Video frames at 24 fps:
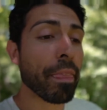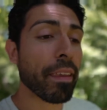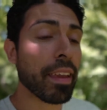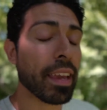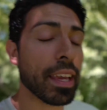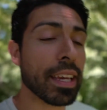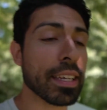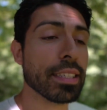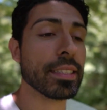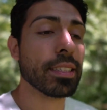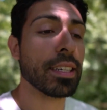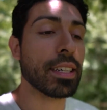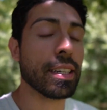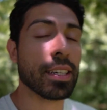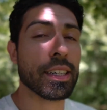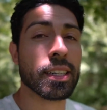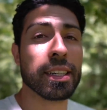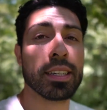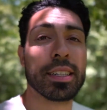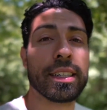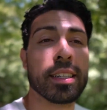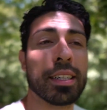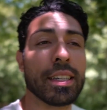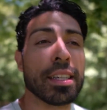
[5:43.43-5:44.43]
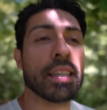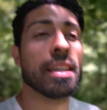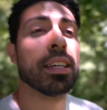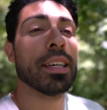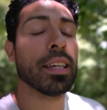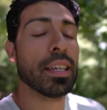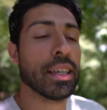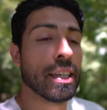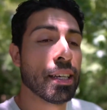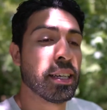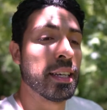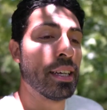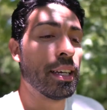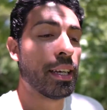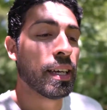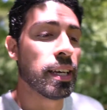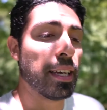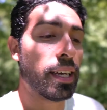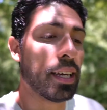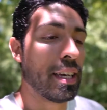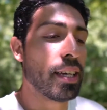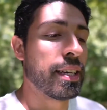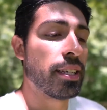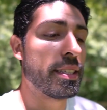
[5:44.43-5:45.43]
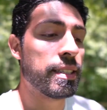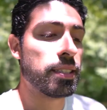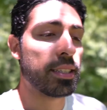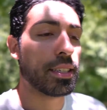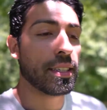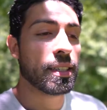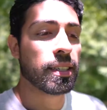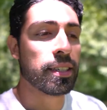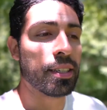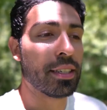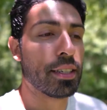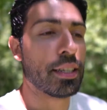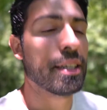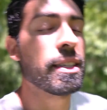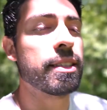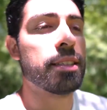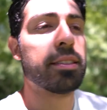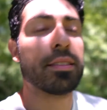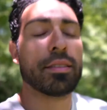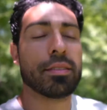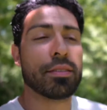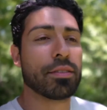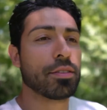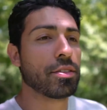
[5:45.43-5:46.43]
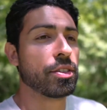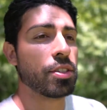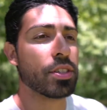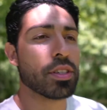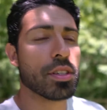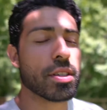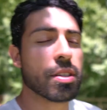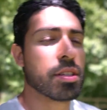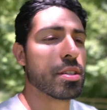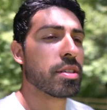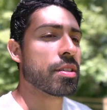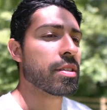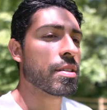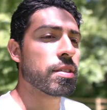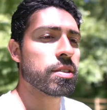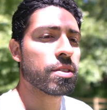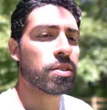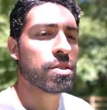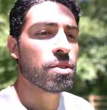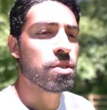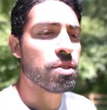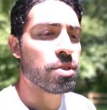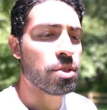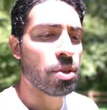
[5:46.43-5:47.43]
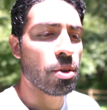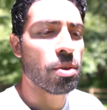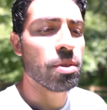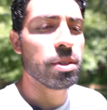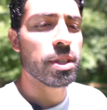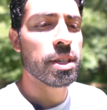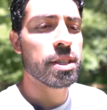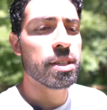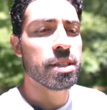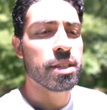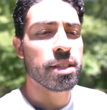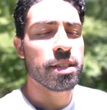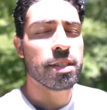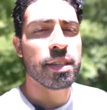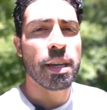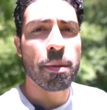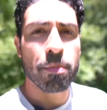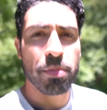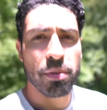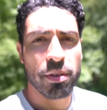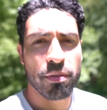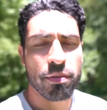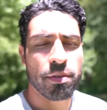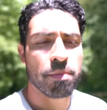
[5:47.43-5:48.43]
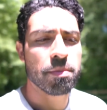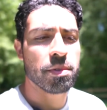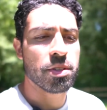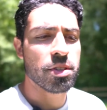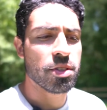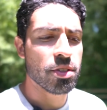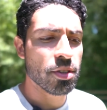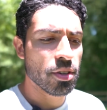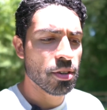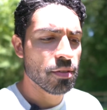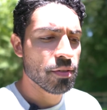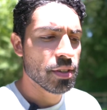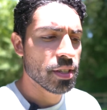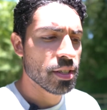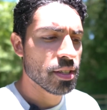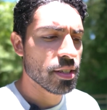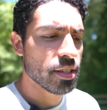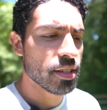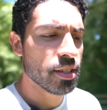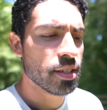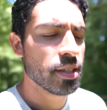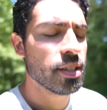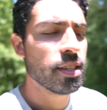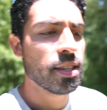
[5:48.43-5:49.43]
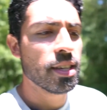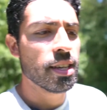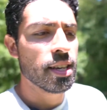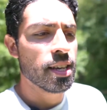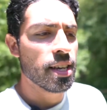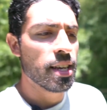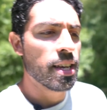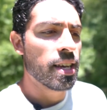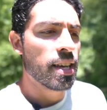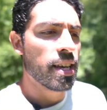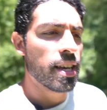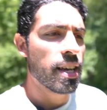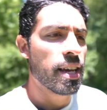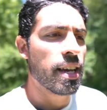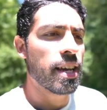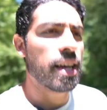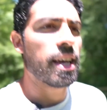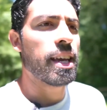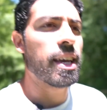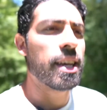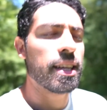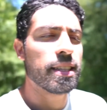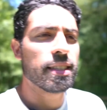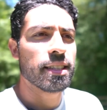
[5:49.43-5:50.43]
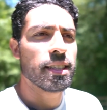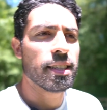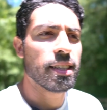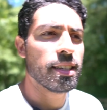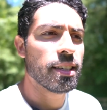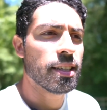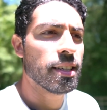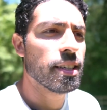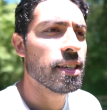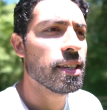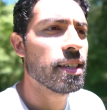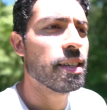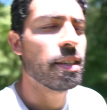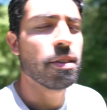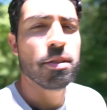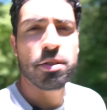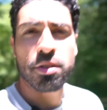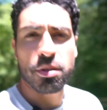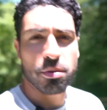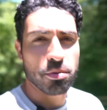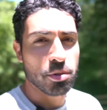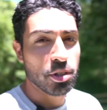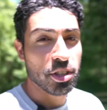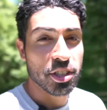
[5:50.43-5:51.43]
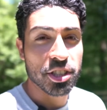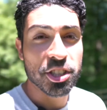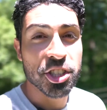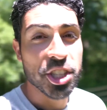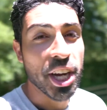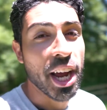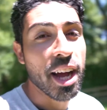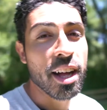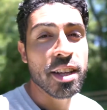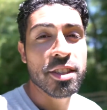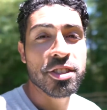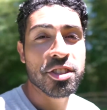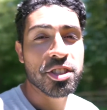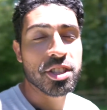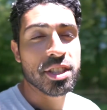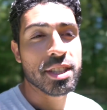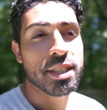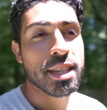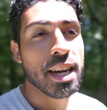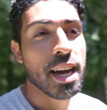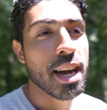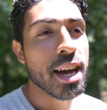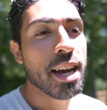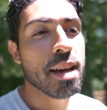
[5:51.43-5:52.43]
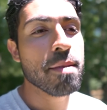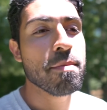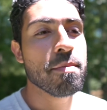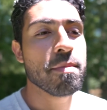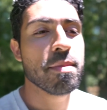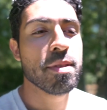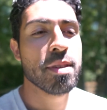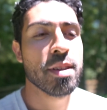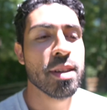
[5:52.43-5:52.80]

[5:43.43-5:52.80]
and uh, and uh, and just told us to separate from the service. And uh, it was a really challenging time,